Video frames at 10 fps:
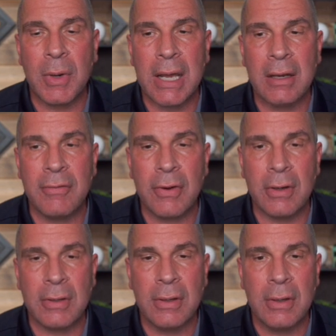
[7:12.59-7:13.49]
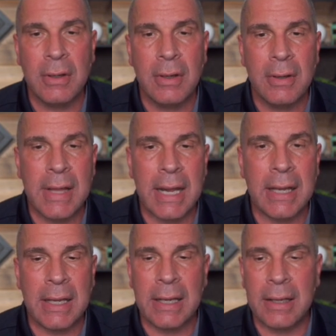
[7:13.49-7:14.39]
when I convert that
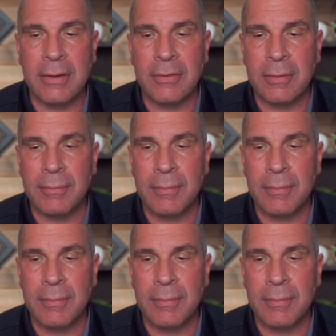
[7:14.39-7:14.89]
it is,